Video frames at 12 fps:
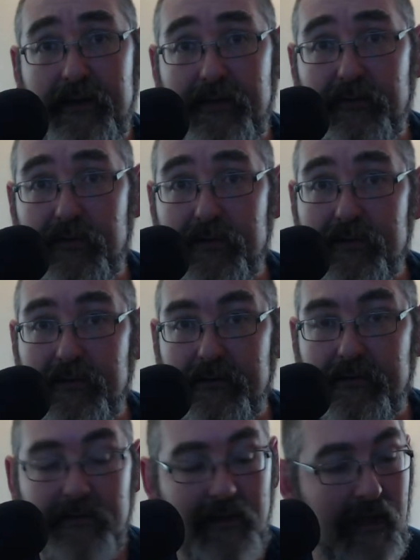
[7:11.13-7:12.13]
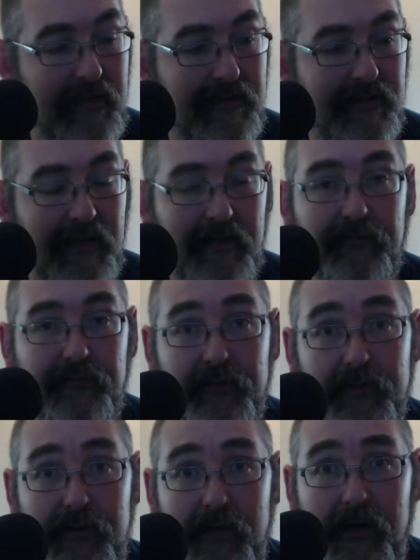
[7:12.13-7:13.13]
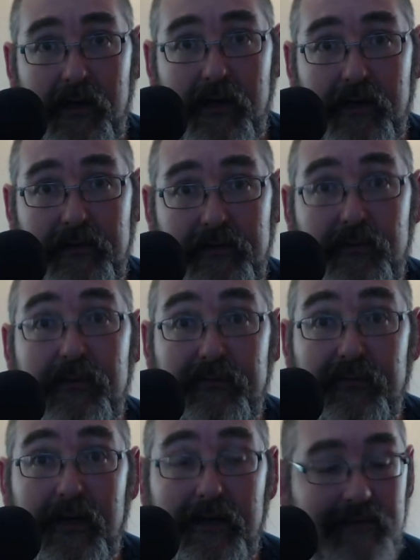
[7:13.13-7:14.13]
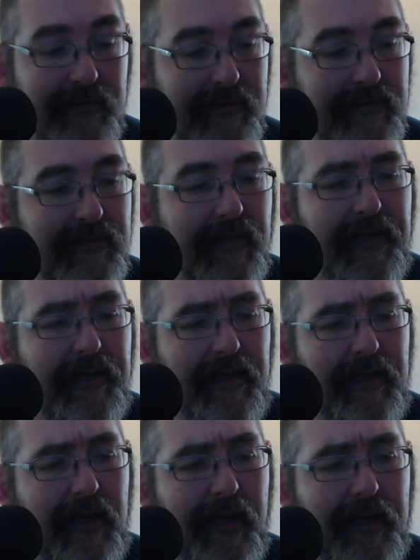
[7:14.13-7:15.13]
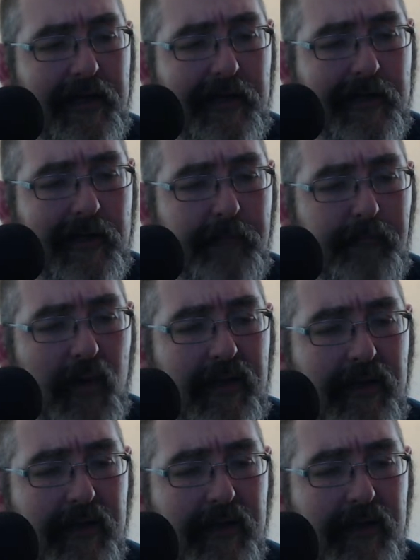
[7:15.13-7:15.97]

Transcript: efficient antenna for doing fox hunts. And Mike